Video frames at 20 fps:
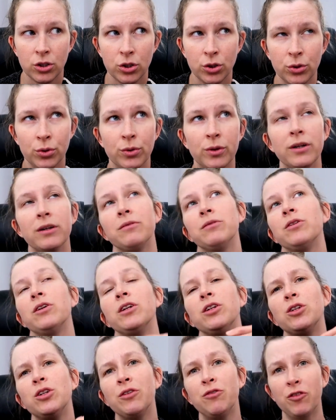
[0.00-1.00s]

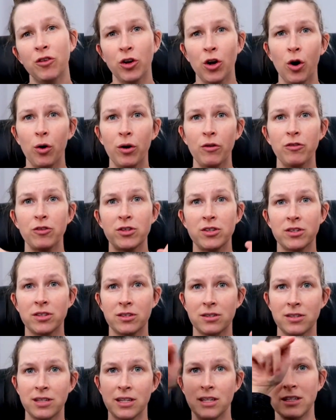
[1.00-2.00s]
if you
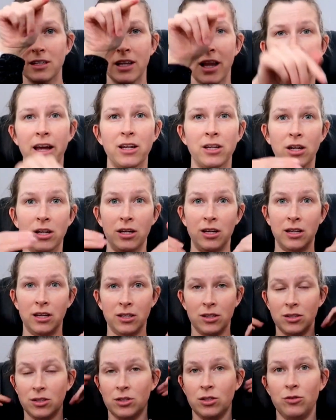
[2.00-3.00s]
sit like
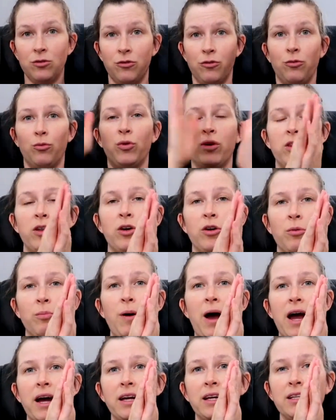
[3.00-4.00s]
with your
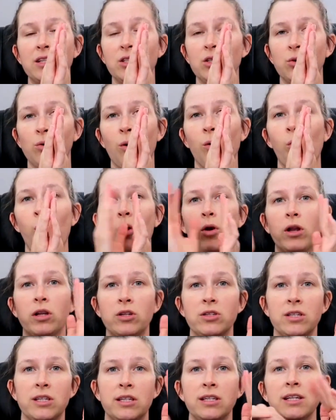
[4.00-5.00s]
back into a wall and
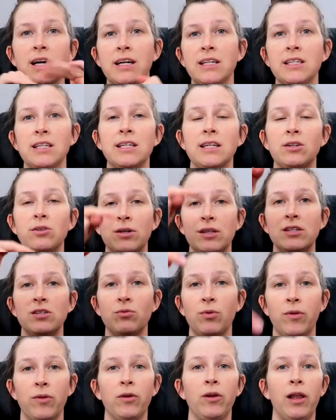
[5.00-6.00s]
you sit 90 degrees
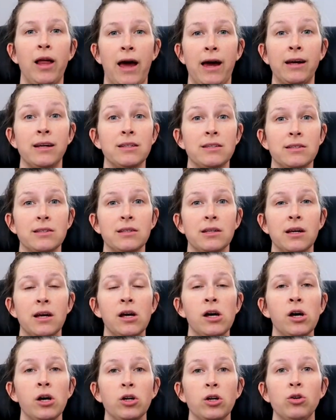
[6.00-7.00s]
with your legs,
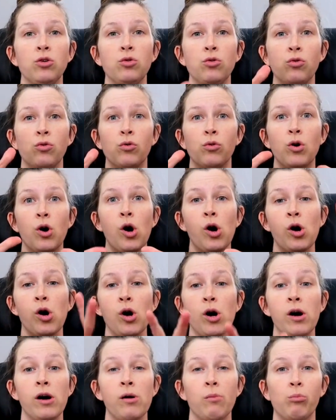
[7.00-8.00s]
you
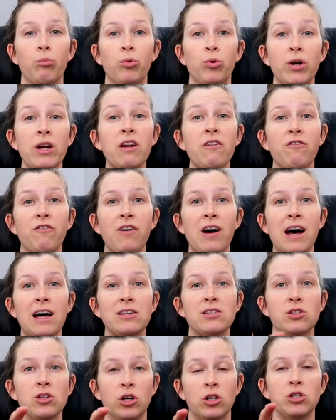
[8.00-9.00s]
pretty
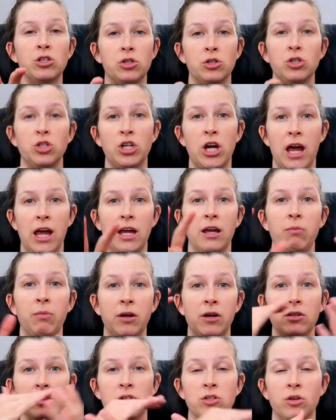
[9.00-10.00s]
fast start to shake
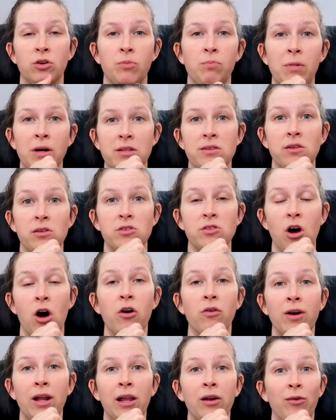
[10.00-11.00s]
because your muscles
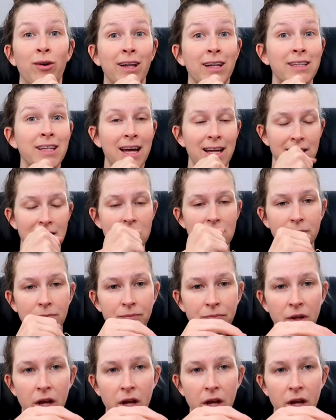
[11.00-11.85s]
are really tense.